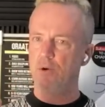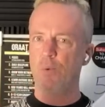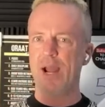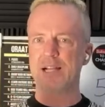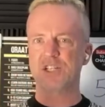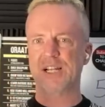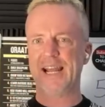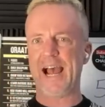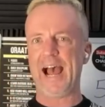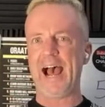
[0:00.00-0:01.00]
we
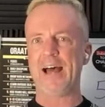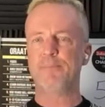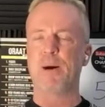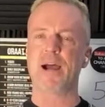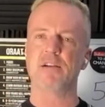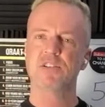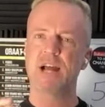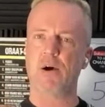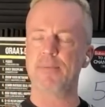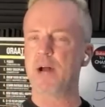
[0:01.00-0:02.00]
actually add buyers.
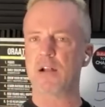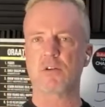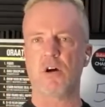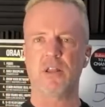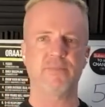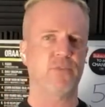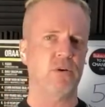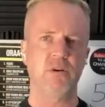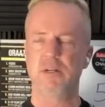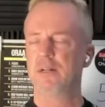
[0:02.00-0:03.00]
Now, I'm not calling
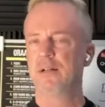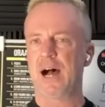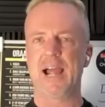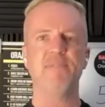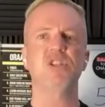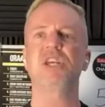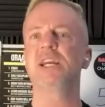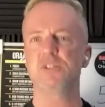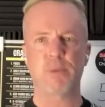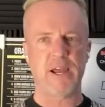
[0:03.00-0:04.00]
for, I haven't
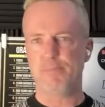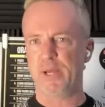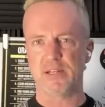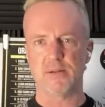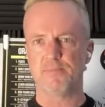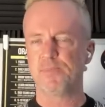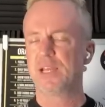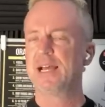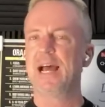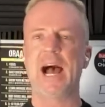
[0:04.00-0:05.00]
changed my opinion.
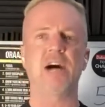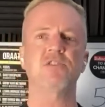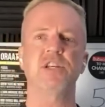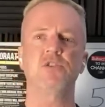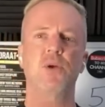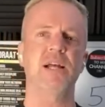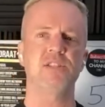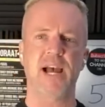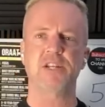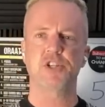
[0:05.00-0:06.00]
Housing
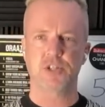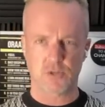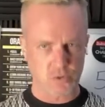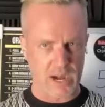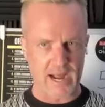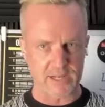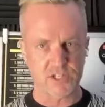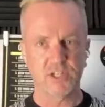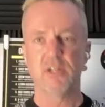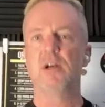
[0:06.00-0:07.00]
transaction
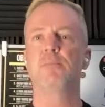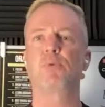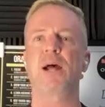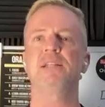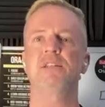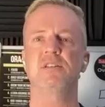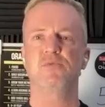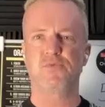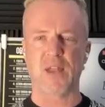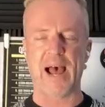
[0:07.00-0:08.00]
crash, prices
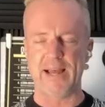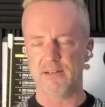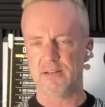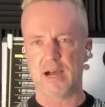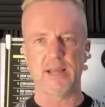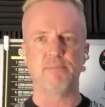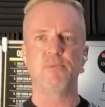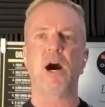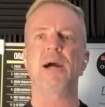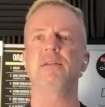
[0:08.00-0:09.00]
flat. I am
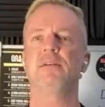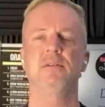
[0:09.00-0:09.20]
not